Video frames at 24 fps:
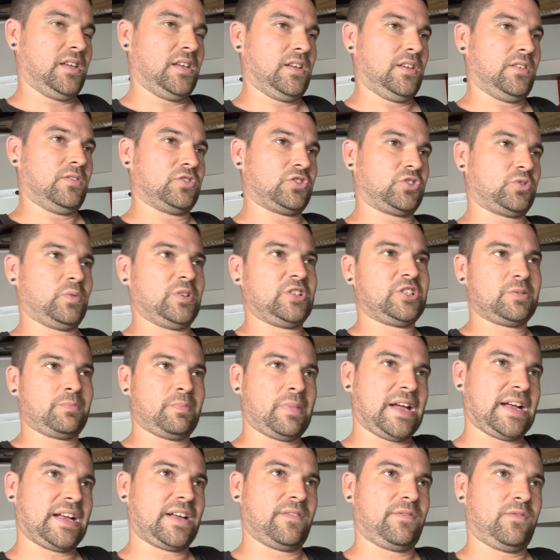switching
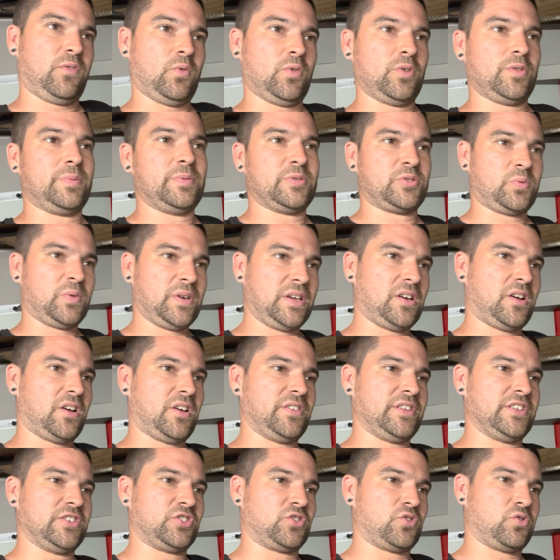back and forth between all
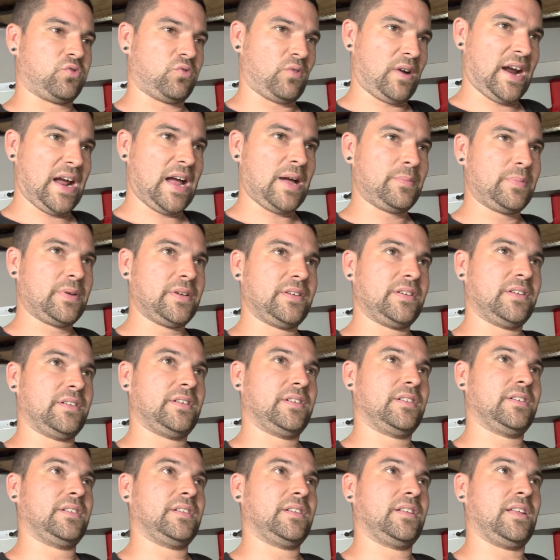this crap,
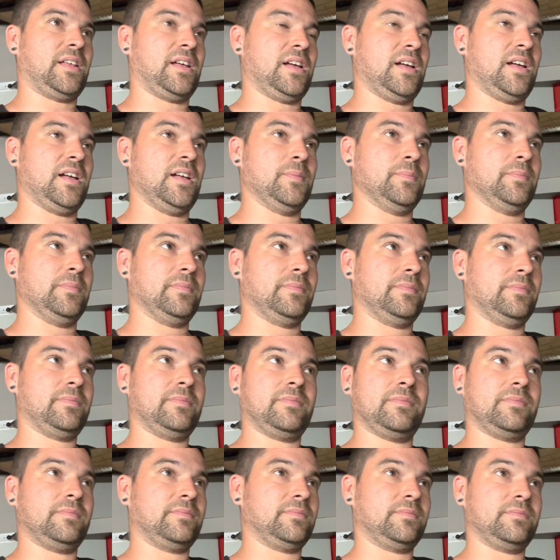
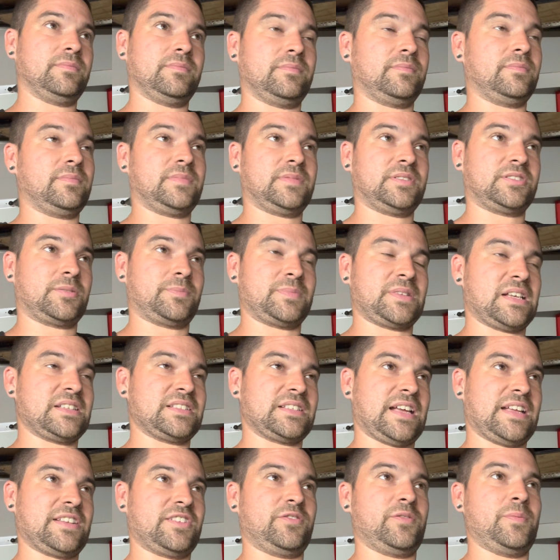sometimes
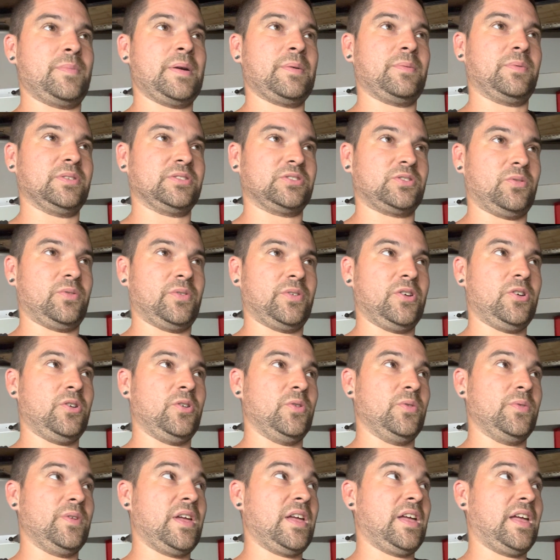I have to remember what's going
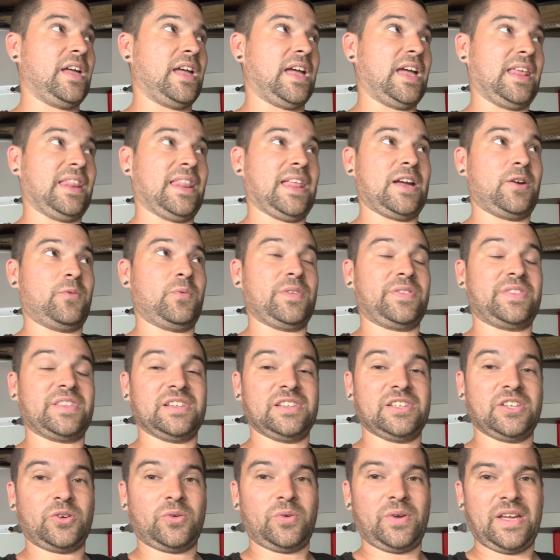on, and like with the
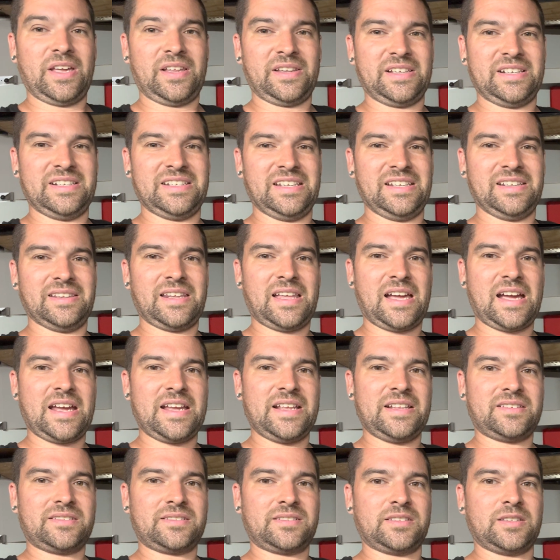little LED
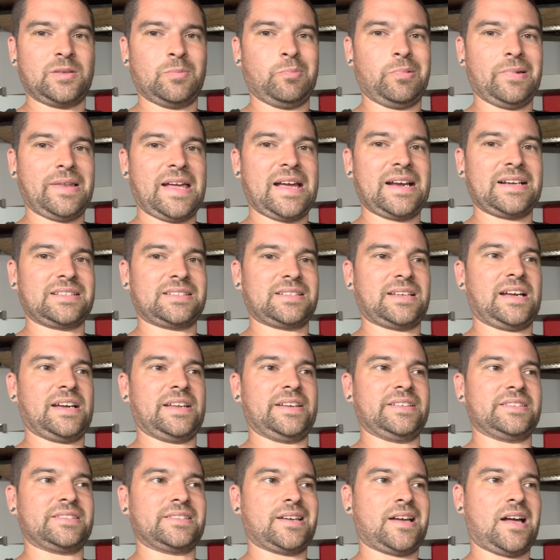lights, the black side
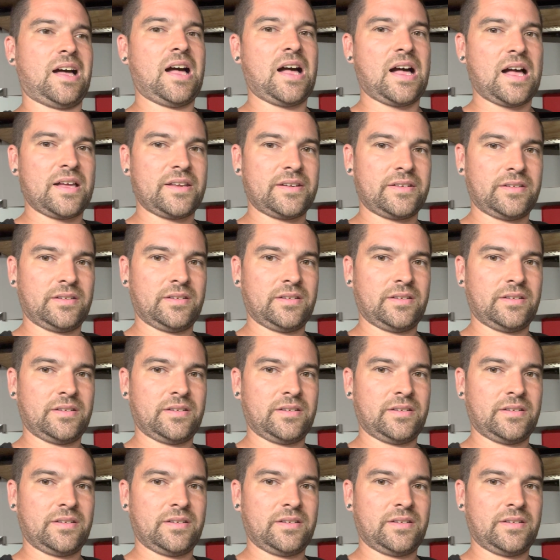is the hot.